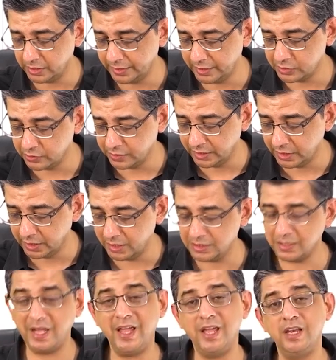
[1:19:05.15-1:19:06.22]
It is written as
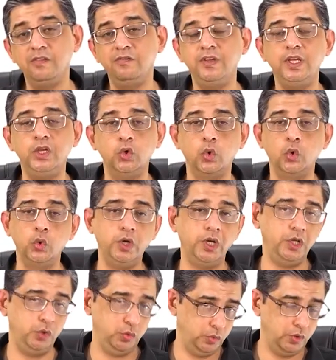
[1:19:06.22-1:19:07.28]

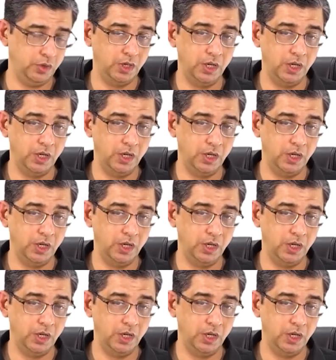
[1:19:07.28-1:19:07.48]
LVOTO.